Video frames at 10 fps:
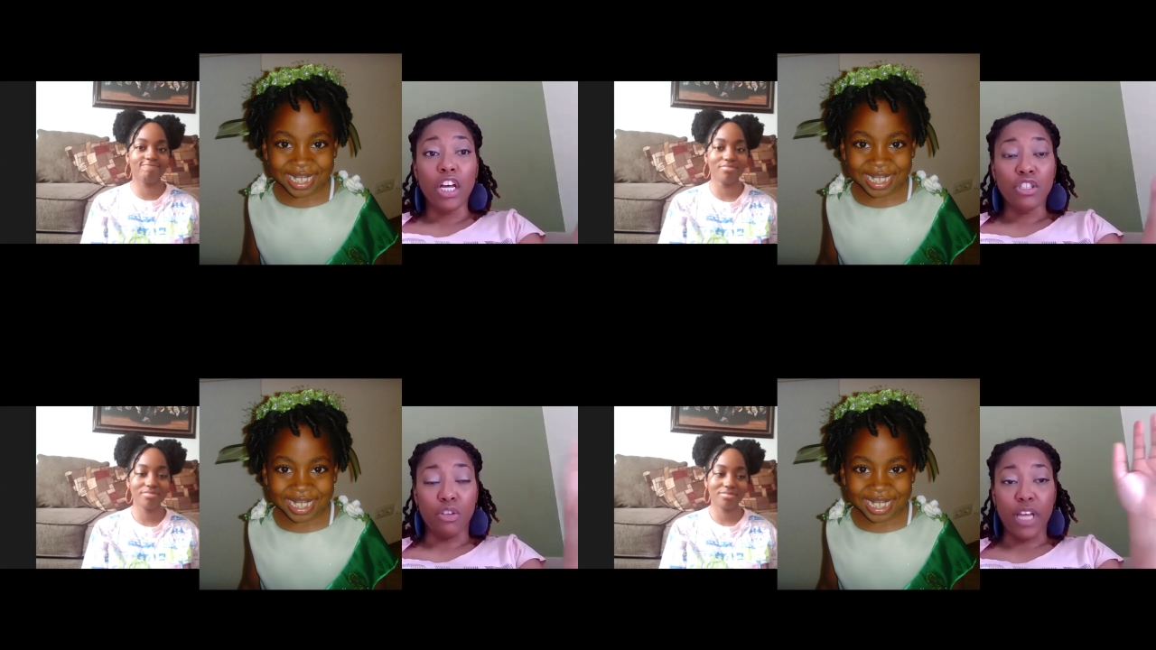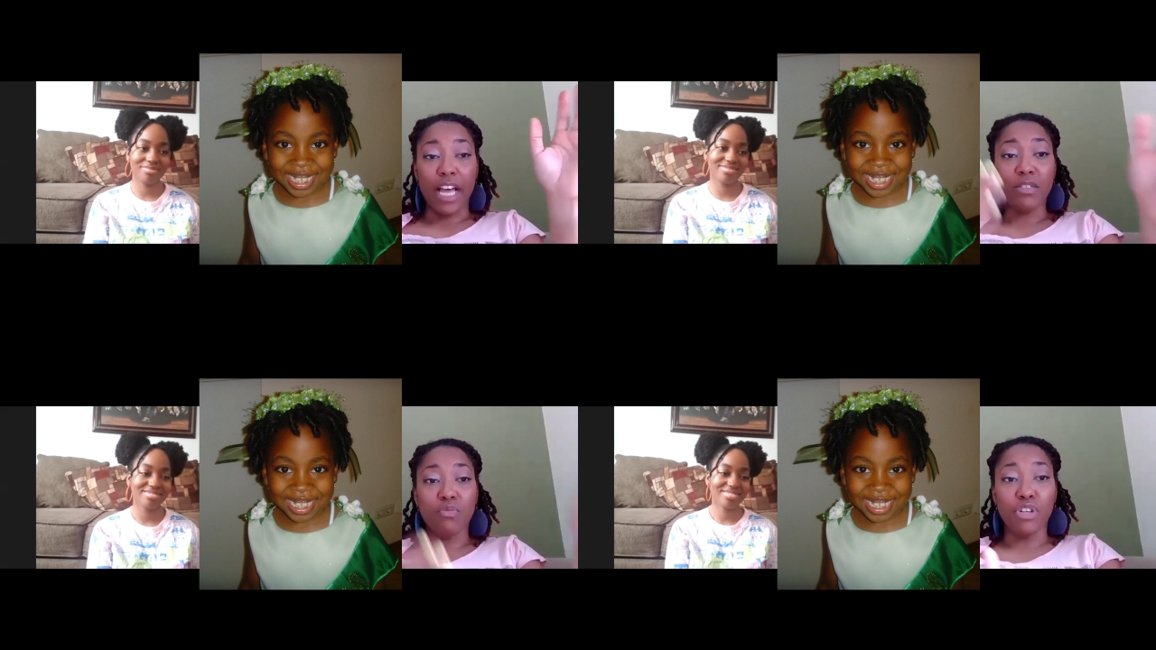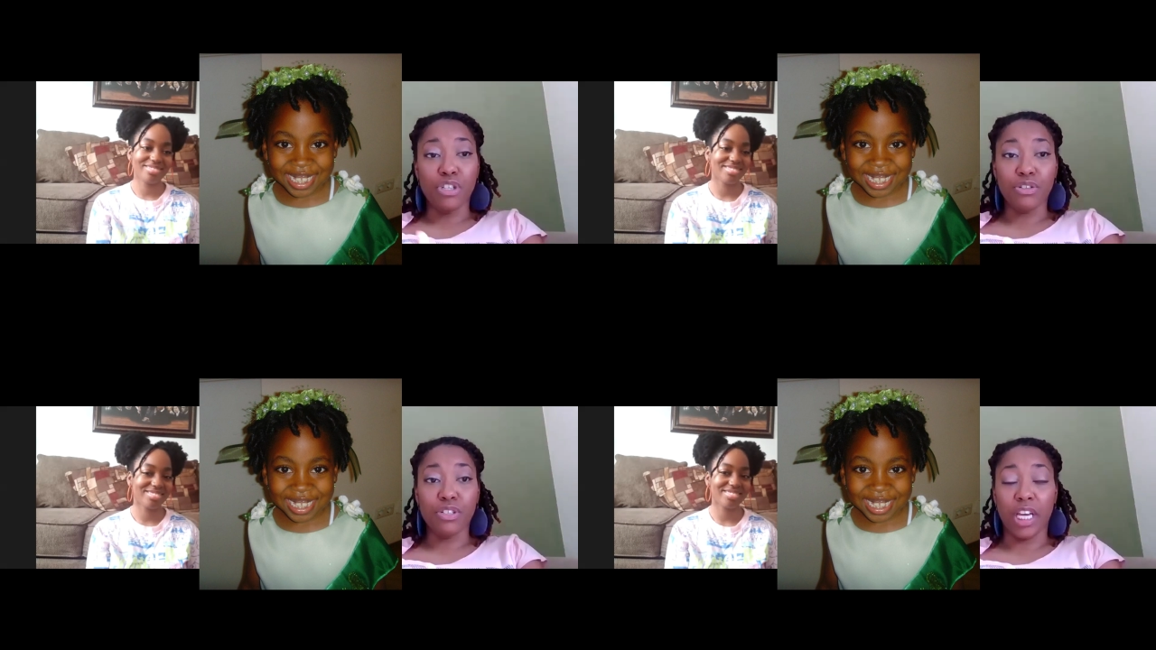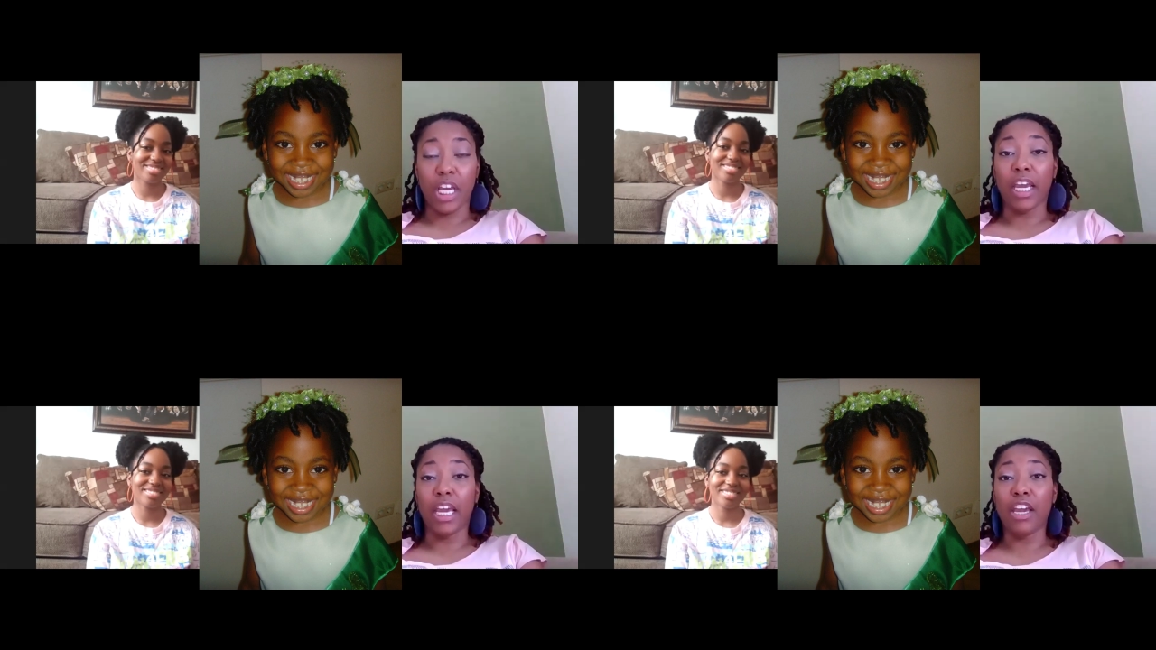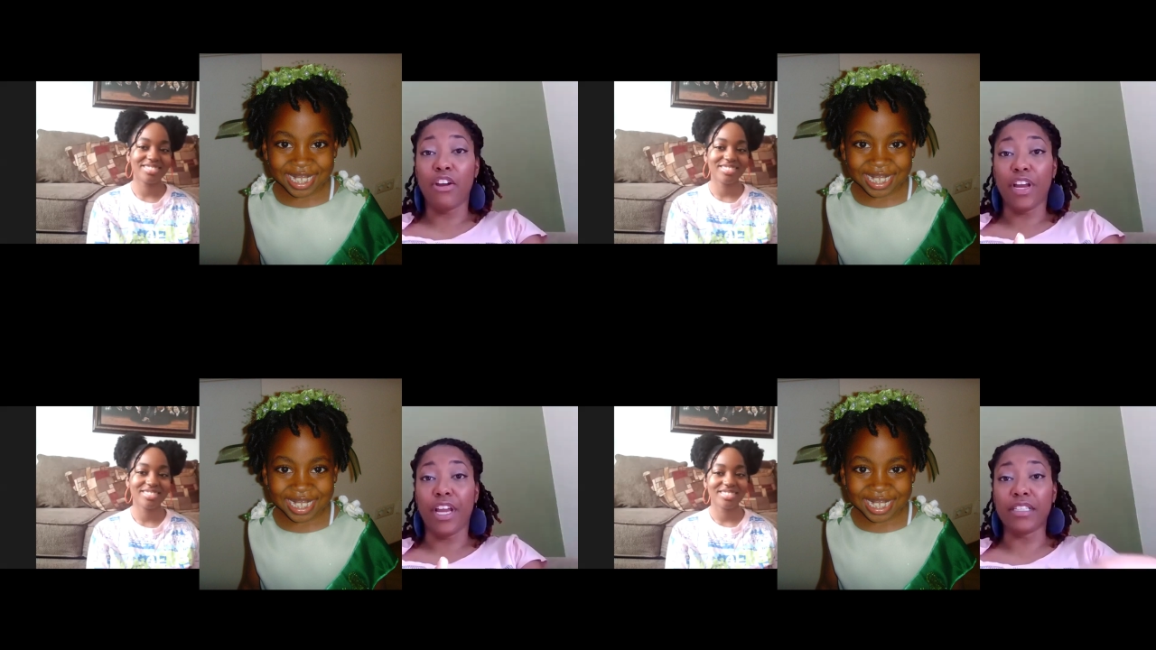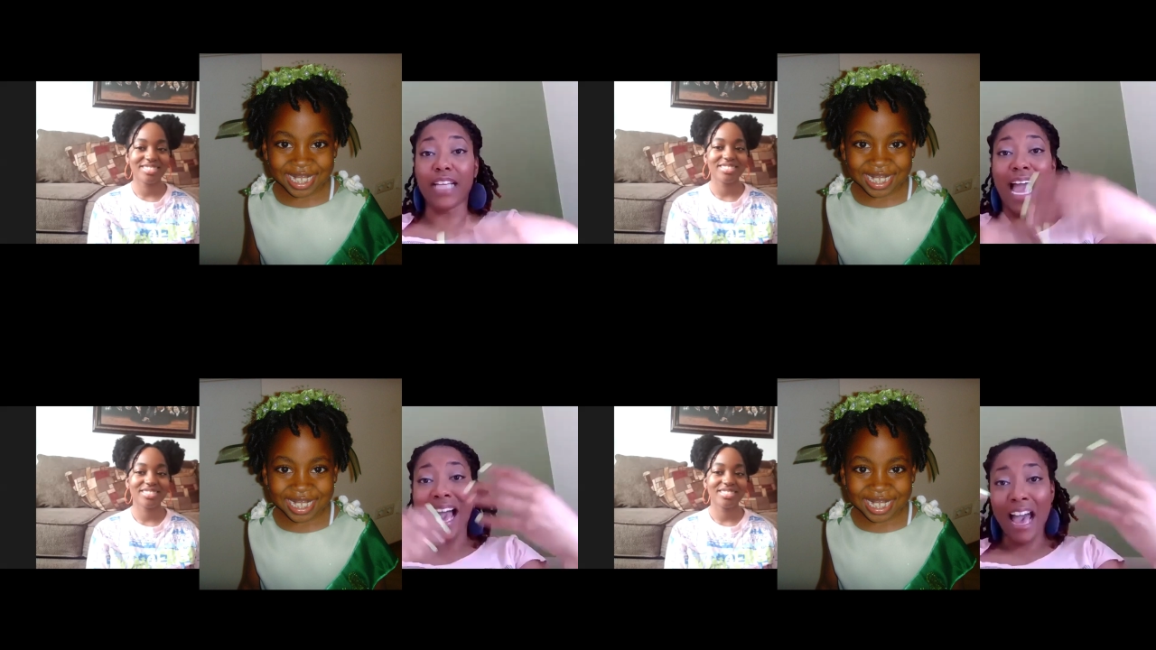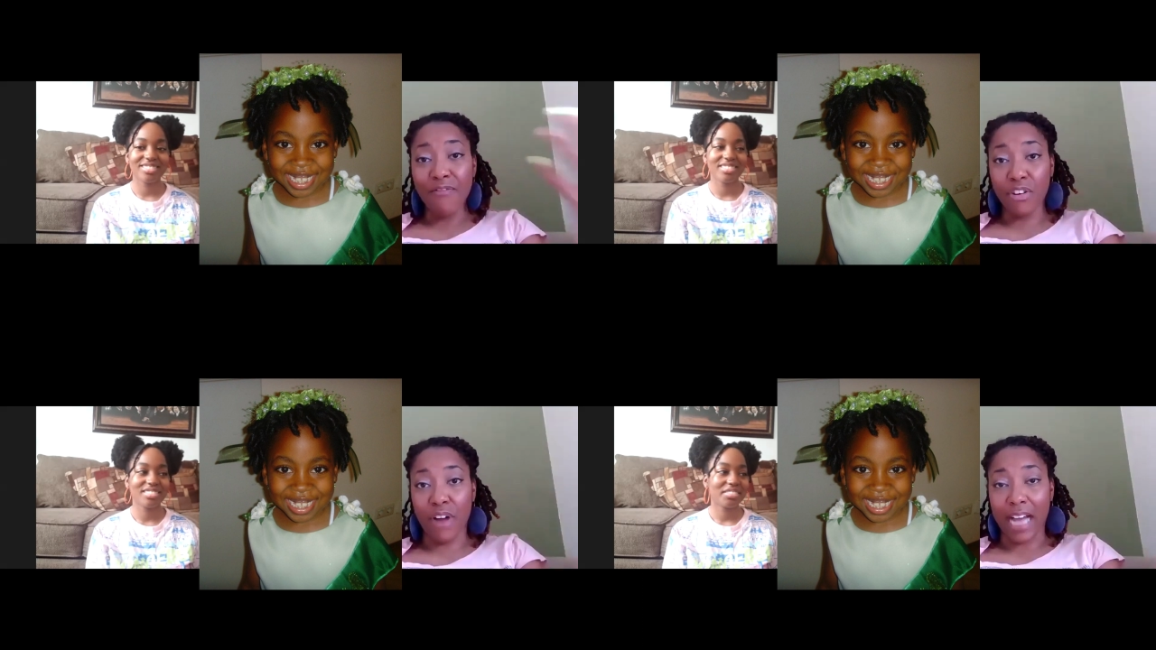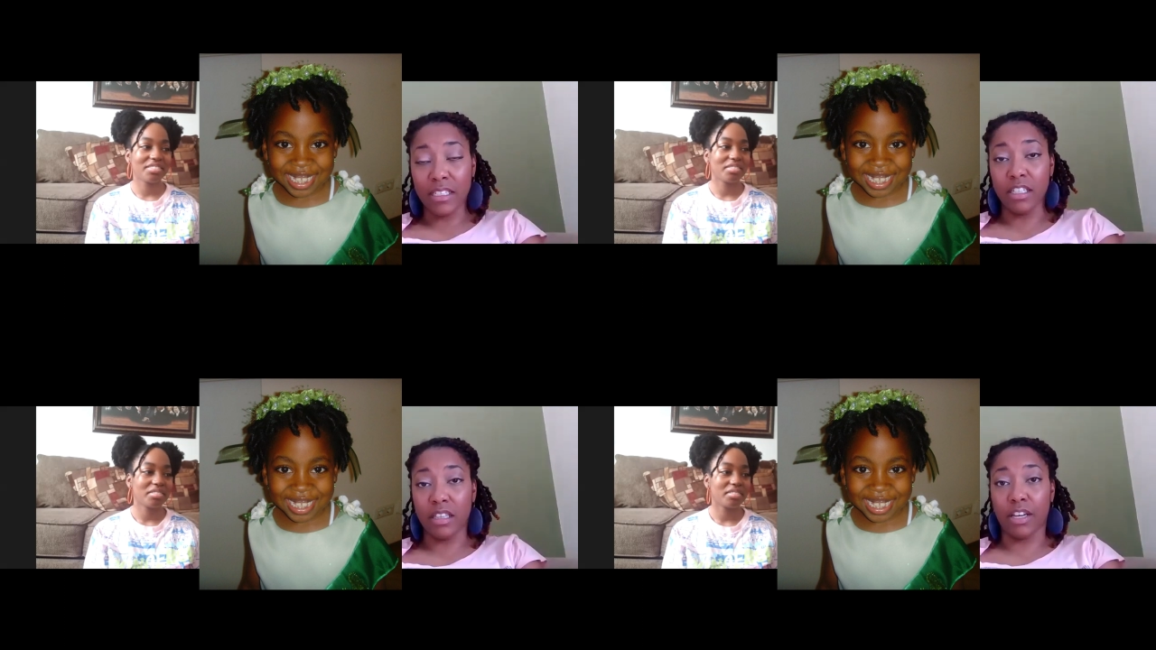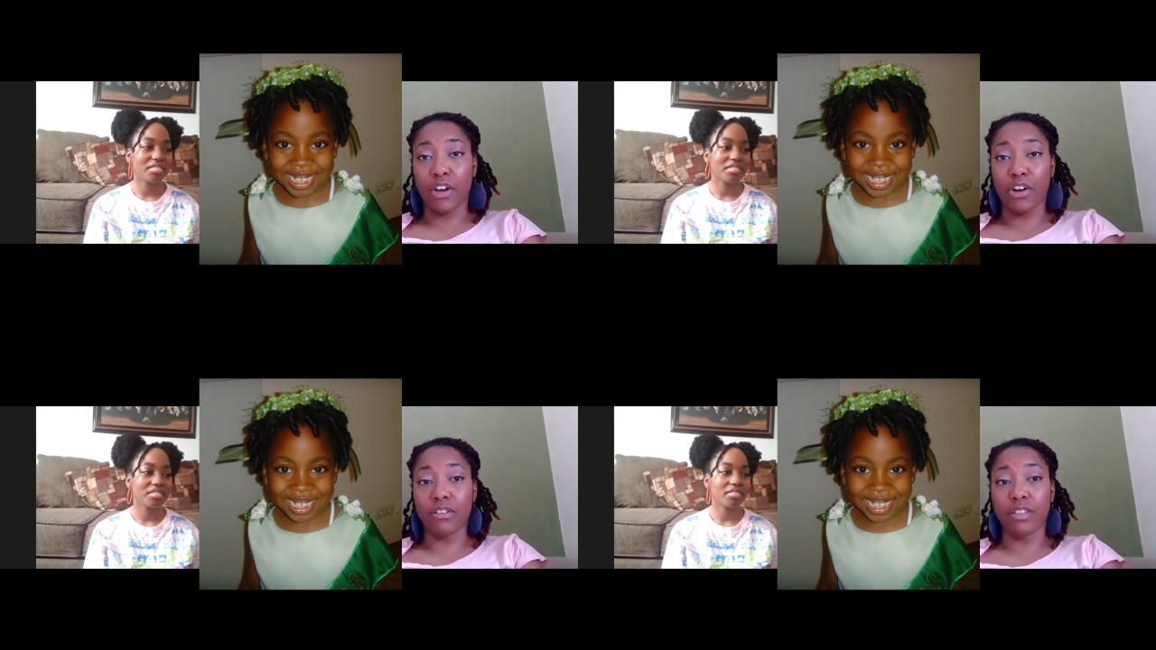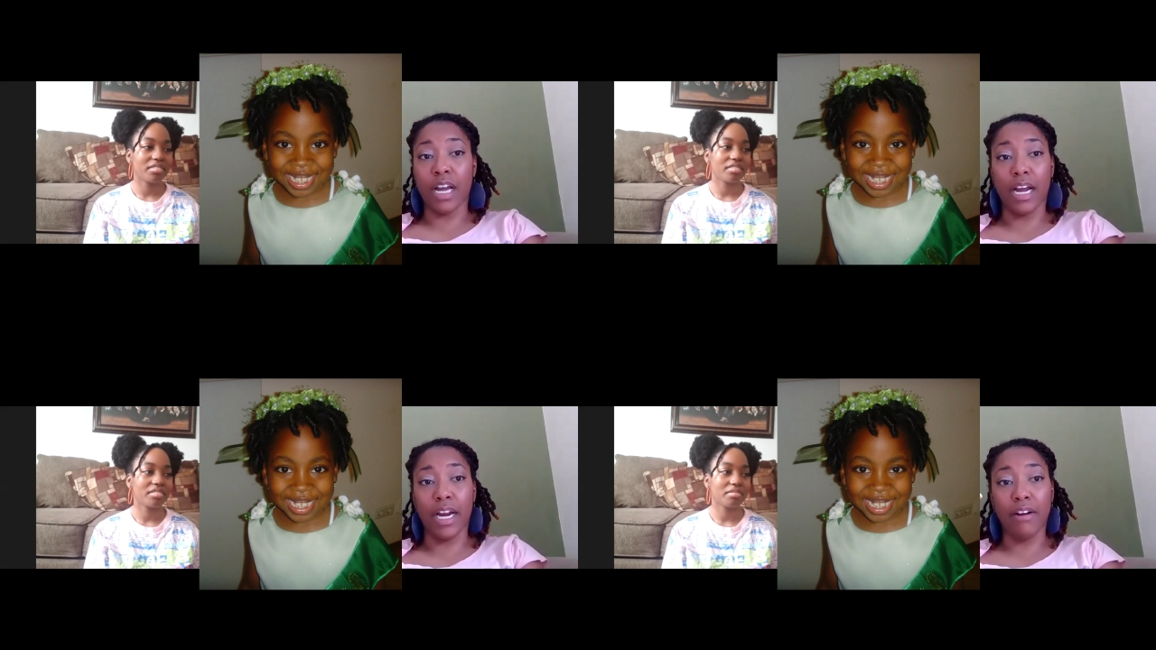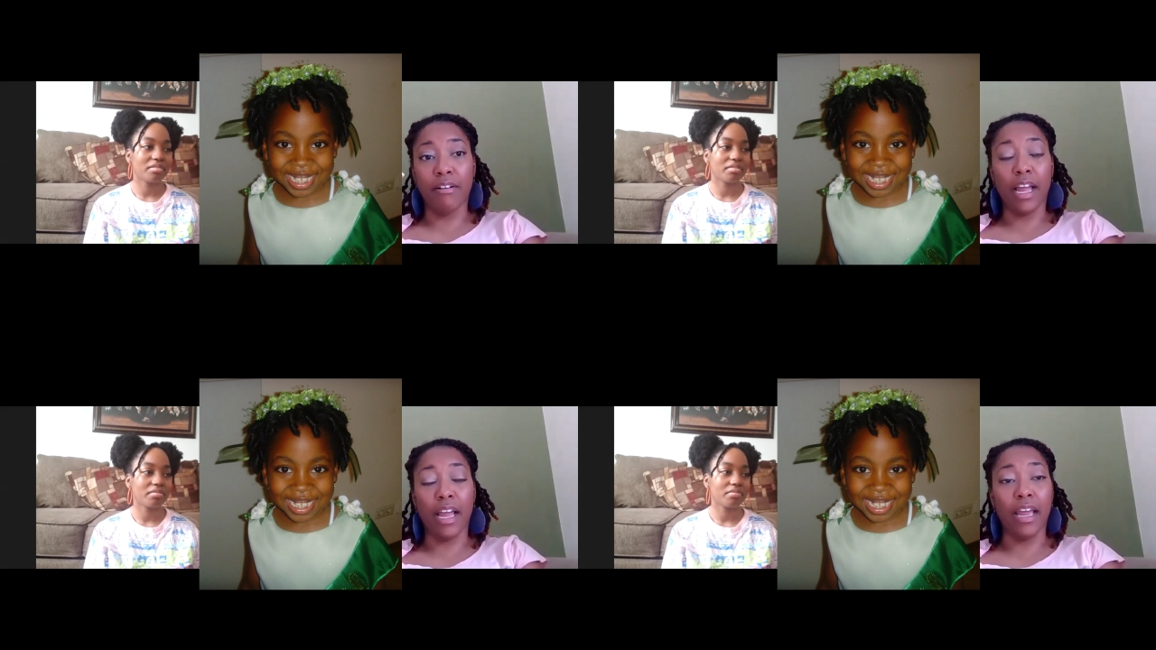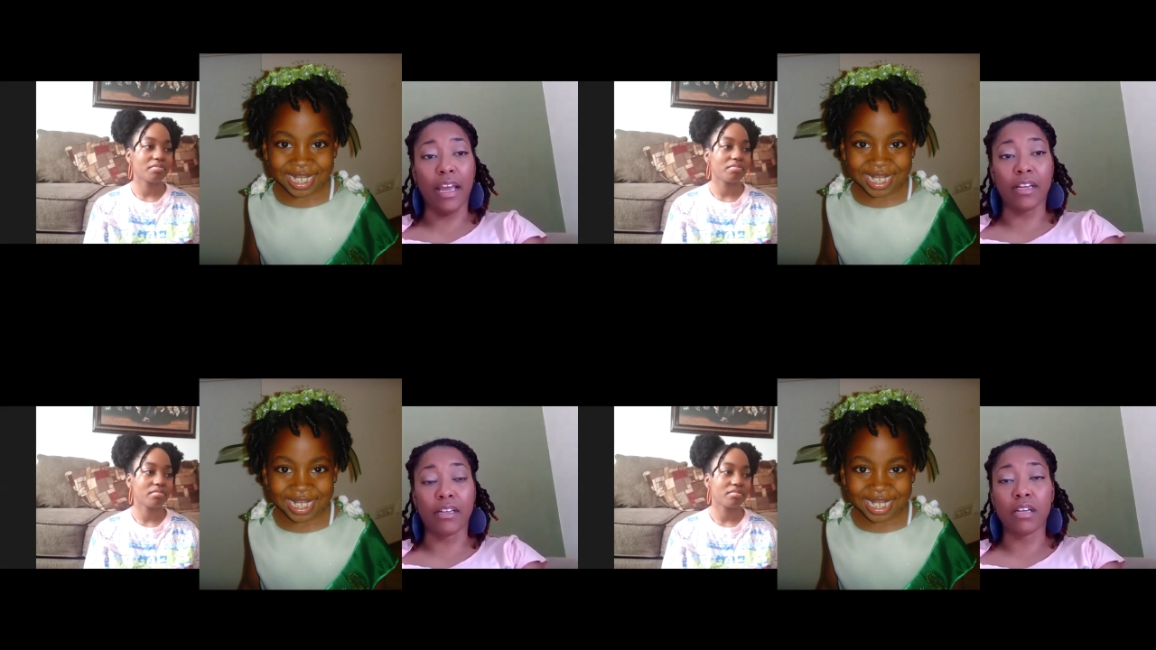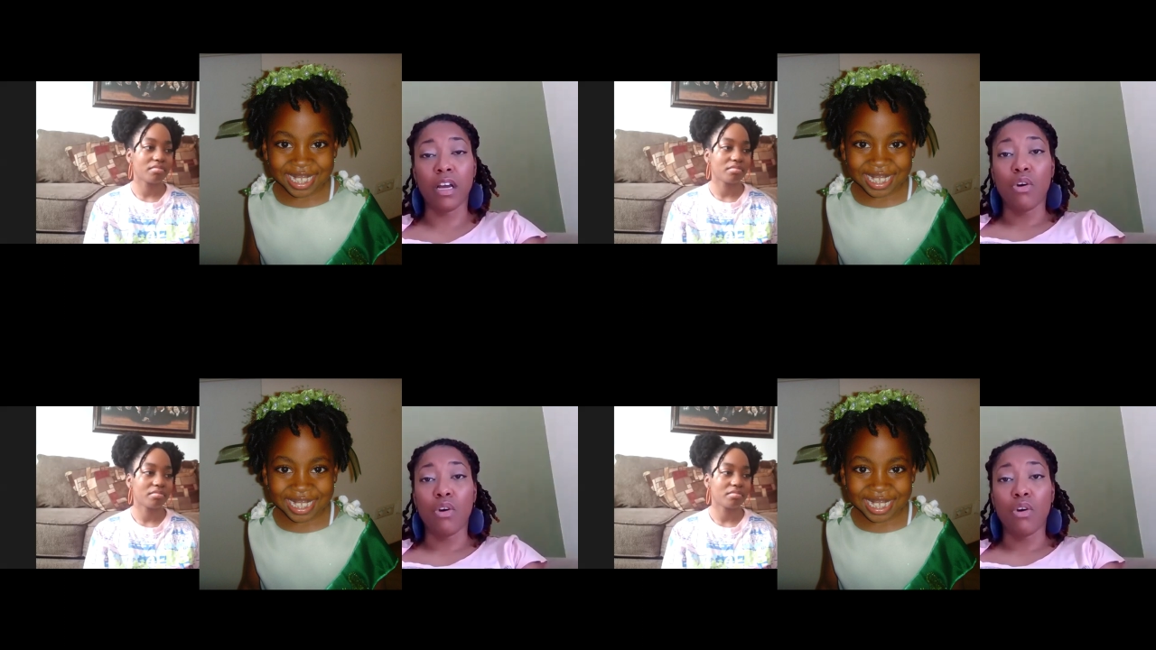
Speaker 1: So that's what you're seeing here is after I took the curling iron and